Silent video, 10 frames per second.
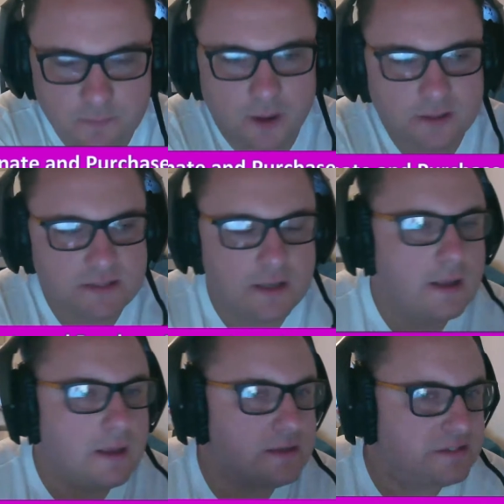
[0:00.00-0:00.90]
But
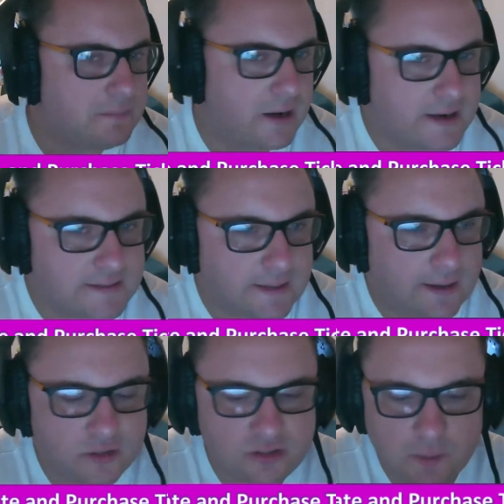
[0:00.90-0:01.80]
similarly to
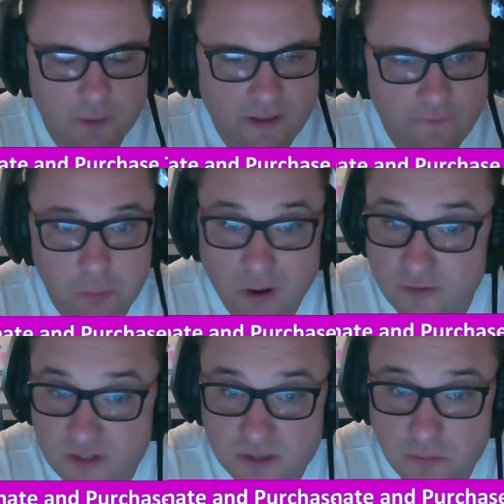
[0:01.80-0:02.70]
last year, we have a
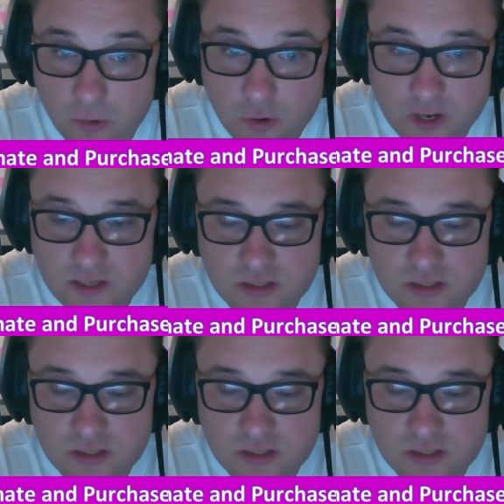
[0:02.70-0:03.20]
breakfast in the morning,